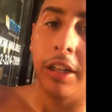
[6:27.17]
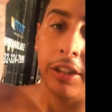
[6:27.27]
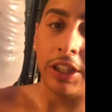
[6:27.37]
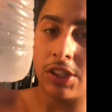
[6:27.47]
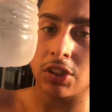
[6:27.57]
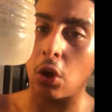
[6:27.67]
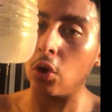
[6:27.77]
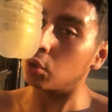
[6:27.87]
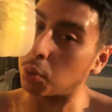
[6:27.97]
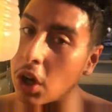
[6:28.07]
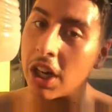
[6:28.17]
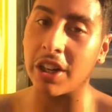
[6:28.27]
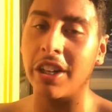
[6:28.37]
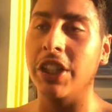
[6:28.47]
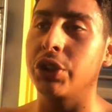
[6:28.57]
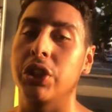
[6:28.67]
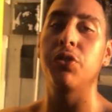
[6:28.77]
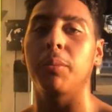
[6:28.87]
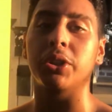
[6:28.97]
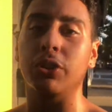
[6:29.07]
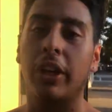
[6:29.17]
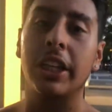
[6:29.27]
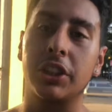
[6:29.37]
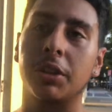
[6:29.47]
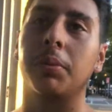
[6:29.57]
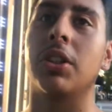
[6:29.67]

This is cold water. It's just from a stranger, but